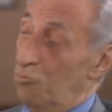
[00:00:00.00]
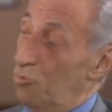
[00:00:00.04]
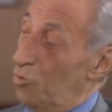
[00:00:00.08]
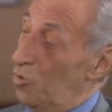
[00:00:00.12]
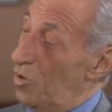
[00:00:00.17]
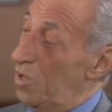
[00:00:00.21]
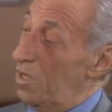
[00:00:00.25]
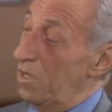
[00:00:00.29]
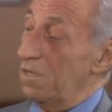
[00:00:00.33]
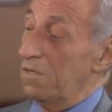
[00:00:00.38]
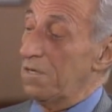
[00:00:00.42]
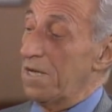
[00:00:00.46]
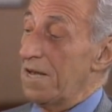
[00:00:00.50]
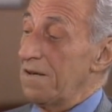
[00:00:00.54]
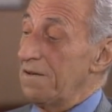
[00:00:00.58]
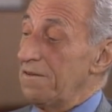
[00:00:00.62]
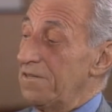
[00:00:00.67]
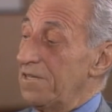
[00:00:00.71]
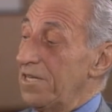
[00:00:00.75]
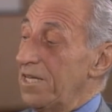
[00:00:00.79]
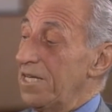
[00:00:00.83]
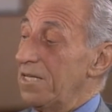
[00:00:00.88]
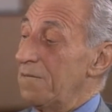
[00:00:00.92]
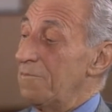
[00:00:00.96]
Well,
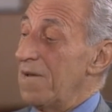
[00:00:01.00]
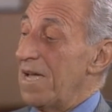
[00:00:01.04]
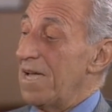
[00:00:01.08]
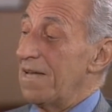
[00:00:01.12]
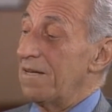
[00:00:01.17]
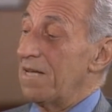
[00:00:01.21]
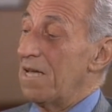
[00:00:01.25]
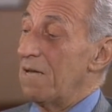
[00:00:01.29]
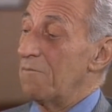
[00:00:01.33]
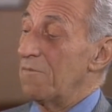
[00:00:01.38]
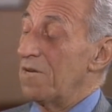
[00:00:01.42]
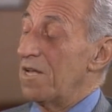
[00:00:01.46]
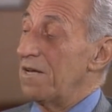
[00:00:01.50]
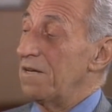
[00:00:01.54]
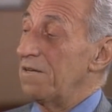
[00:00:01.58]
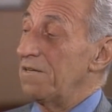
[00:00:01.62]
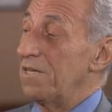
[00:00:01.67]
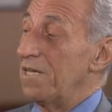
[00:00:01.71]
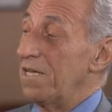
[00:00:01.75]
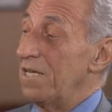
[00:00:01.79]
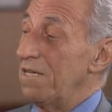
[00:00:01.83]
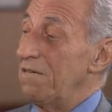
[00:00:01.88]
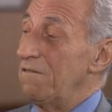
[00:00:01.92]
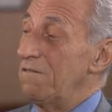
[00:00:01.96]
Lundin, a man named
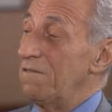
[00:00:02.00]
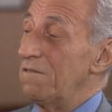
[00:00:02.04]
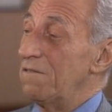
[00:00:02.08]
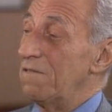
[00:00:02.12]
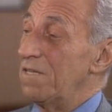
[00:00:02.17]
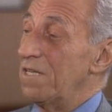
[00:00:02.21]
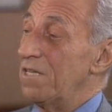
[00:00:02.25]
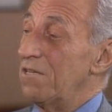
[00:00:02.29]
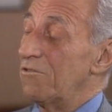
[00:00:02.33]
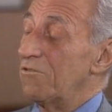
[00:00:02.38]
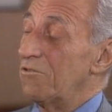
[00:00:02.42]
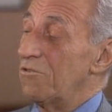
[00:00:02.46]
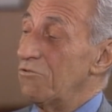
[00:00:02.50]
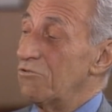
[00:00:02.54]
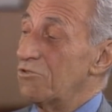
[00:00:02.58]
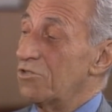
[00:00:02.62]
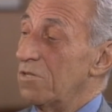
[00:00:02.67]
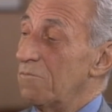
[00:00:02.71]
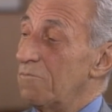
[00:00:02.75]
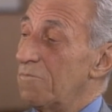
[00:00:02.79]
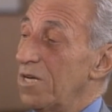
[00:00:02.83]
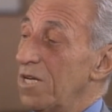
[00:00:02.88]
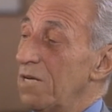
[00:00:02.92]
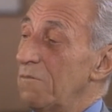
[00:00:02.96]
Lundin, introduced
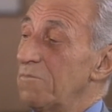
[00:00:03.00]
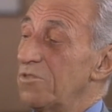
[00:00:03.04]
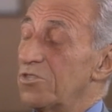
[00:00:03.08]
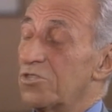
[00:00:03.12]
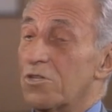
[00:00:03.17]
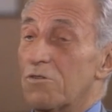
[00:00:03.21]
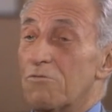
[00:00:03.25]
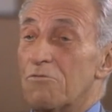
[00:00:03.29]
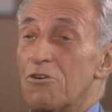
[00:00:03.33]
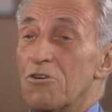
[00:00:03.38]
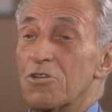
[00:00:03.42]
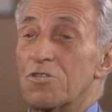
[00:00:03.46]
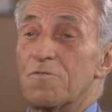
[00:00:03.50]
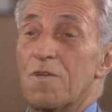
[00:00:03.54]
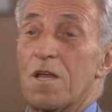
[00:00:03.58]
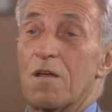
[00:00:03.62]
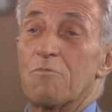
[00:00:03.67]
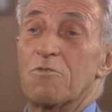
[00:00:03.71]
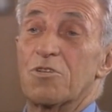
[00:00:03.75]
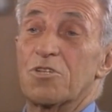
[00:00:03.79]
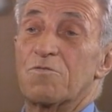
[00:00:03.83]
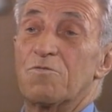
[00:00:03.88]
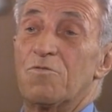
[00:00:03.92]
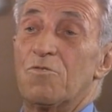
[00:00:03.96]
a bill. Mr.
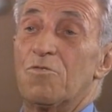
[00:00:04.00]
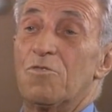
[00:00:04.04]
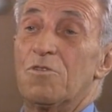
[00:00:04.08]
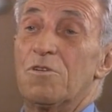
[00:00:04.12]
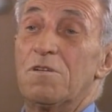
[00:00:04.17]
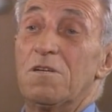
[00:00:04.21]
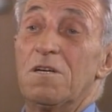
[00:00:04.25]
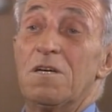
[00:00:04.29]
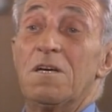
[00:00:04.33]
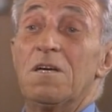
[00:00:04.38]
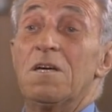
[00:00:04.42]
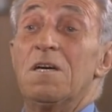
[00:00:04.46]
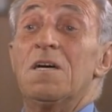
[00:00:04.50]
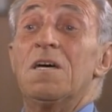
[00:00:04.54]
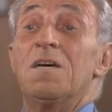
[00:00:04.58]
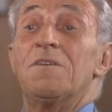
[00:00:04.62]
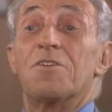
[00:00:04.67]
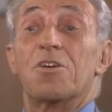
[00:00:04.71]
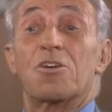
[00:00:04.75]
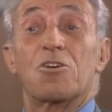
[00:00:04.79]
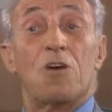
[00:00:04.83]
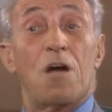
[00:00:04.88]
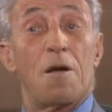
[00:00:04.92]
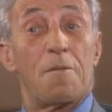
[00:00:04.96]
Roosevelt was for it.
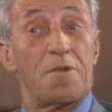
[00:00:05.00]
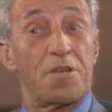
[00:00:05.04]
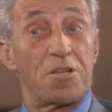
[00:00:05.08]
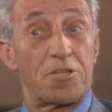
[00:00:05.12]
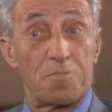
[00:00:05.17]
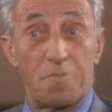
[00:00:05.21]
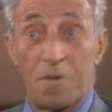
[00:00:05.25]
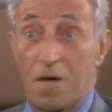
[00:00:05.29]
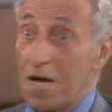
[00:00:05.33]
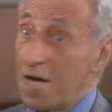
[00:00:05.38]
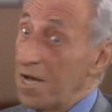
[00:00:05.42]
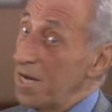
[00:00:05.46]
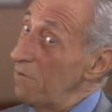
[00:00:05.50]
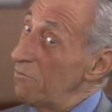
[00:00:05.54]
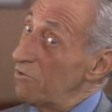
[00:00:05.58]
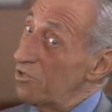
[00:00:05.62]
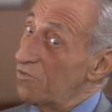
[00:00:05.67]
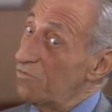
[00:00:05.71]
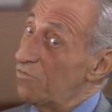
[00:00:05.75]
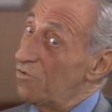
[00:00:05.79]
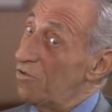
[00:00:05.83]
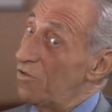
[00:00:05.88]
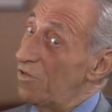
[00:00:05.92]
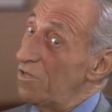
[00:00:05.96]
The Communist Party
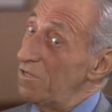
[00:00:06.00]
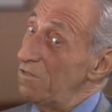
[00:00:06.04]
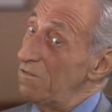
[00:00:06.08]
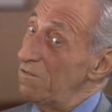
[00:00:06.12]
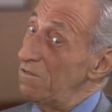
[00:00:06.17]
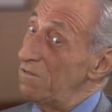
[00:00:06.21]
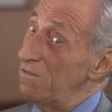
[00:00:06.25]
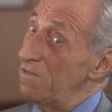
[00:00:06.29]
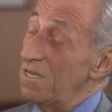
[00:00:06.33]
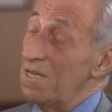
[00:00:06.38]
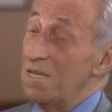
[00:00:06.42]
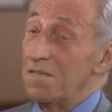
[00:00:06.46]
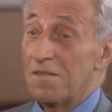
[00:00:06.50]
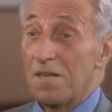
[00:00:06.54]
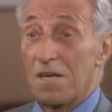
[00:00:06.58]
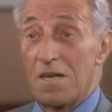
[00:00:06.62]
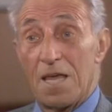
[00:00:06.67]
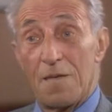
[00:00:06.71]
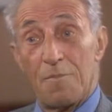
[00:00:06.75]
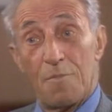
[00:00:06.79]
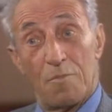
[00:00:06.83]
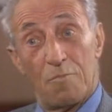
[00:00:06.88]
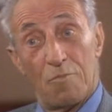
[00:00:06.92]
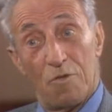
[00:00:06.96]
was for it. The
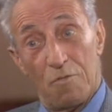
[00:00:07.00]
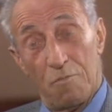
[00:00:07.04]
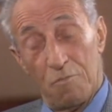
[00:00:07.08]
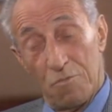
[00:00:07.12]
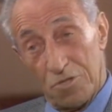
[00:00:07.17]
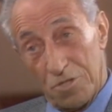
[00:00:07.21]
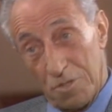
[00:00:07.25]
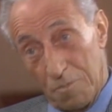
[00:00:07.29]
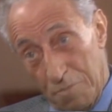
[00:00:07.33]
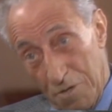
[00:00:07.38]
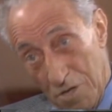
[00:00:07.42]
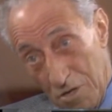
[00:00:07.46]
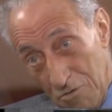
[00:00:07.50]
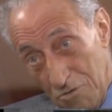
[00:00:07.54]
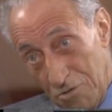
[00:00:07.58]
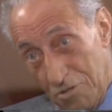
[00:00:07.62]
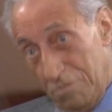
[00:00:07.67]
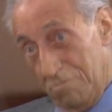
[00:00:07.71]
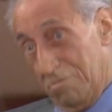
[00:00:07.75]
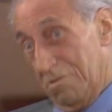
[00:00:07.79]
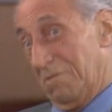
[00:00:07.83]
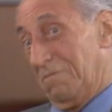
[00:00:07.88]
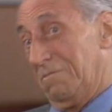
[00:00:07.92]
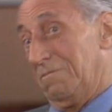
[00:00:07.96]
labor movement was opposed
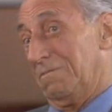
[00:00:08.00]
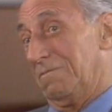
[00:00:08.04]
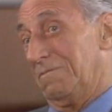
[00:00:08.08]
to it.